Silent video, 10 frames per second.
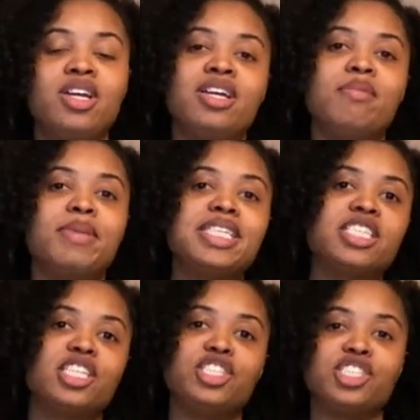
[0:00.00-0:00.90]

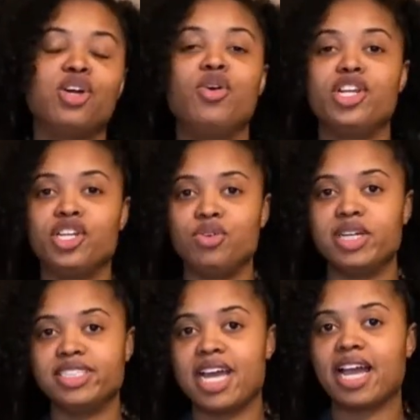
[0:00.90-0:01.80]
basically showing you
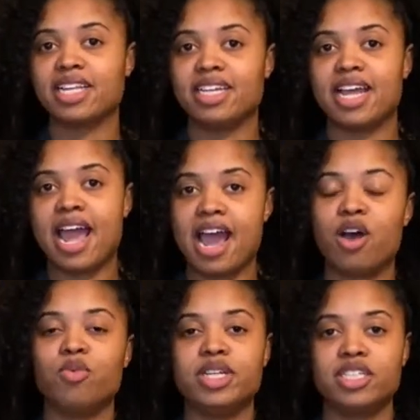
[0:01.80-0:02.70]
exactly
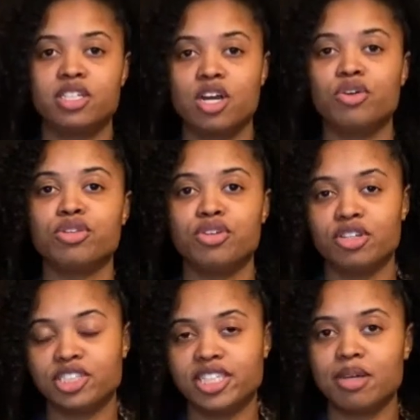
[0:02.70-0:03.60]
how we go through
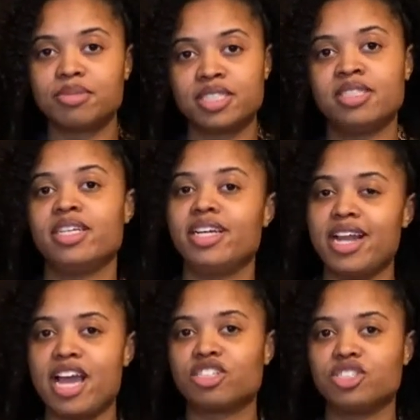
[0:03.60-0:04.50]
those steps and
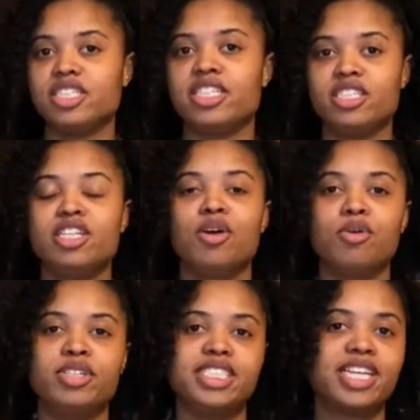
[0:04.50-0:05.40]
actually,
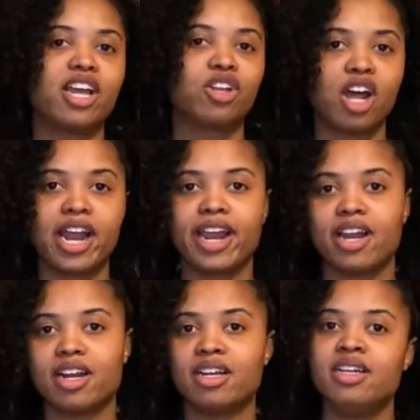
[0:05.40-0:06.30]
detangle our
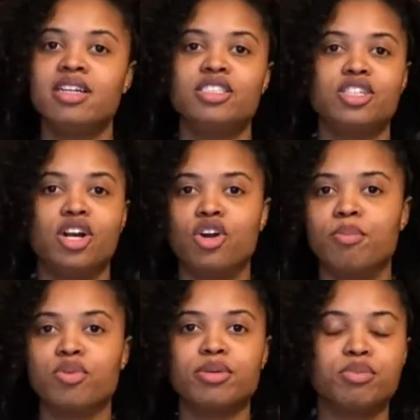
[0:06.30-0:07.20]
hair, do the whole
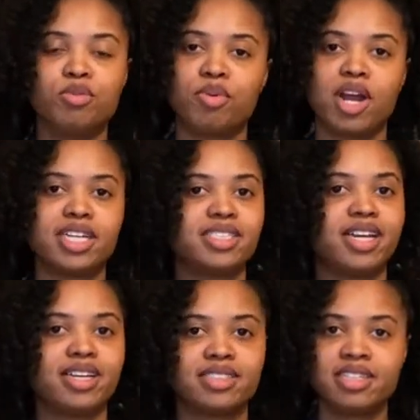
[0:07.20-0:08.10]
pre-poo
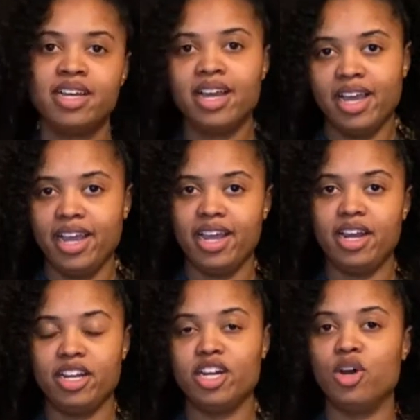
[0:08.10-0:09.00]
process,
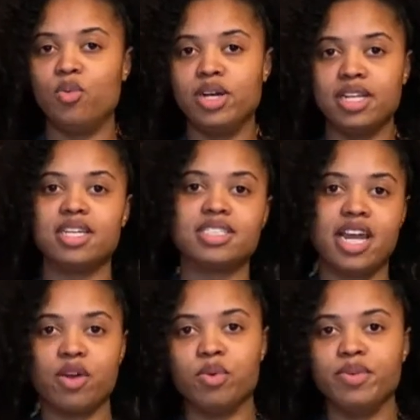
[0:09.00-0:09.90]
and what it looks
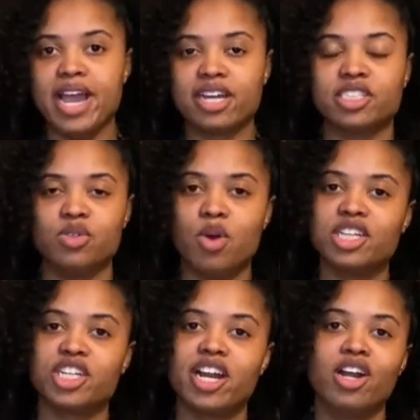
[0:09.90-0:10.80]
like when we actually
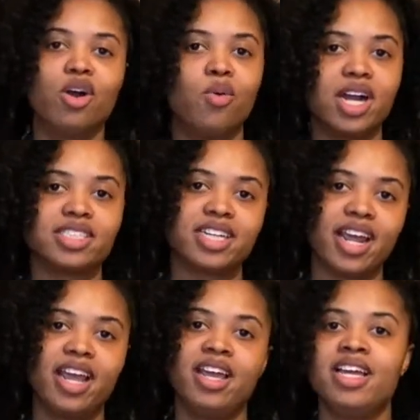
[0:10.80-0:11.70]
wash our hair on wash
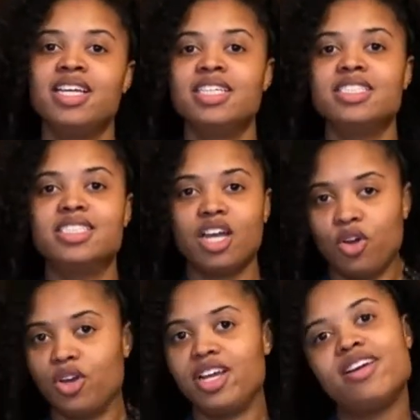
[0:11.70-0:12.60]
day.
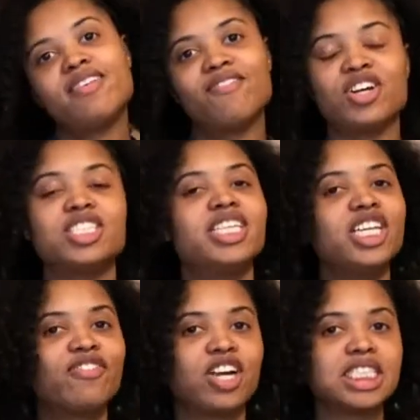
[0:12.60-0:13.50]
So first
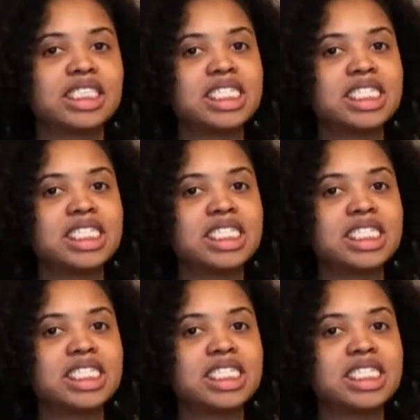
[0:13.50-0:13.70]
things first,